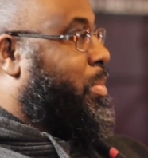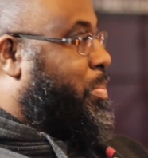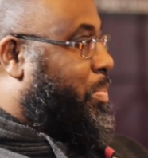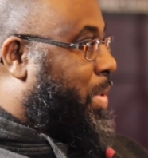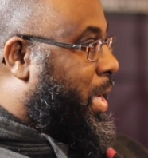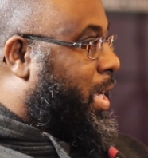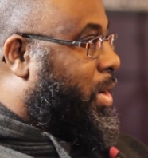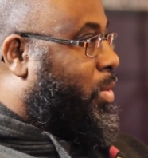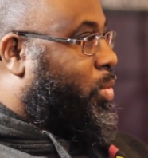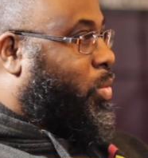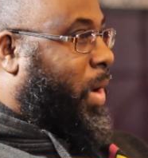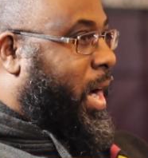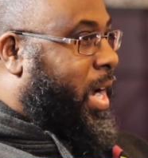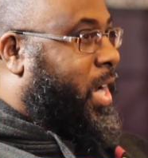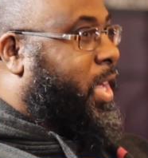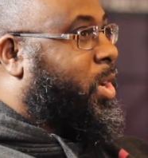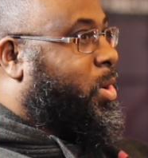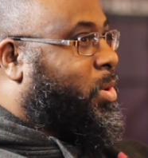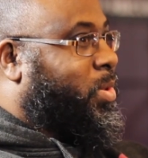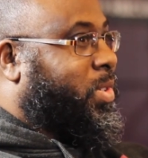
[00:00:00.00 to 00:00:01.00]
the big
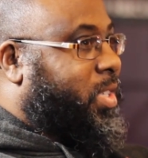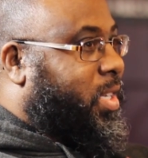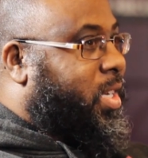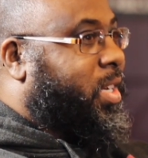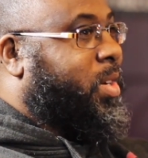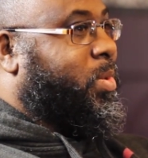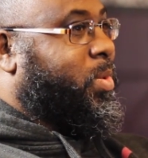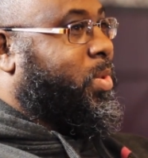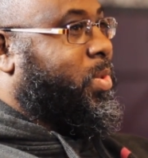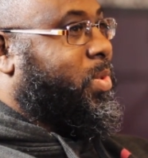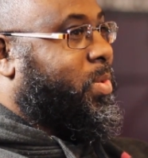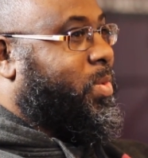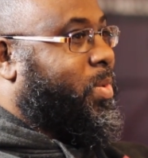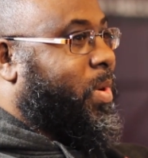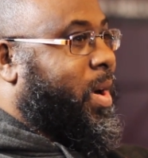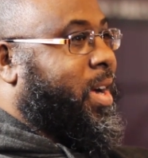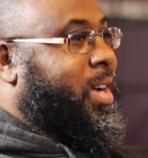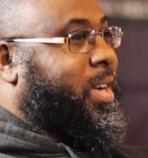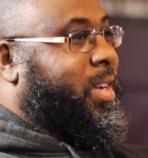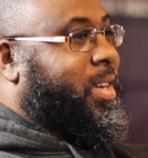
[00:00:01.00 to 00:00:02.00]
radio singles,
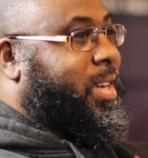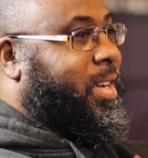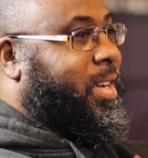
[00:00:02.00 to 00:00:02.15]
right?